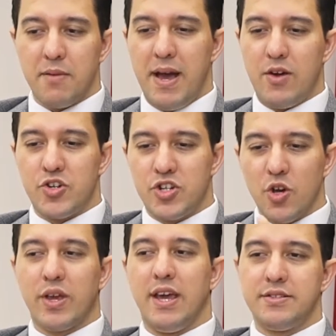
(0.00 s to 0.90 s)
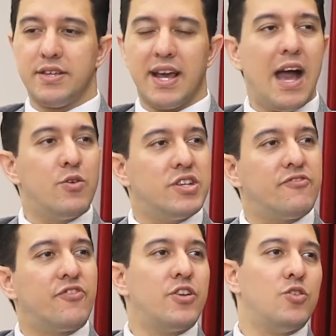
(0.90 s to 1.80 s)
about showcasing how
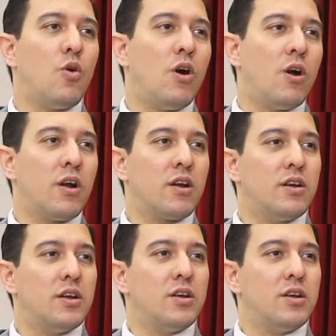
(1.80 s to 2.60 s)
different you are.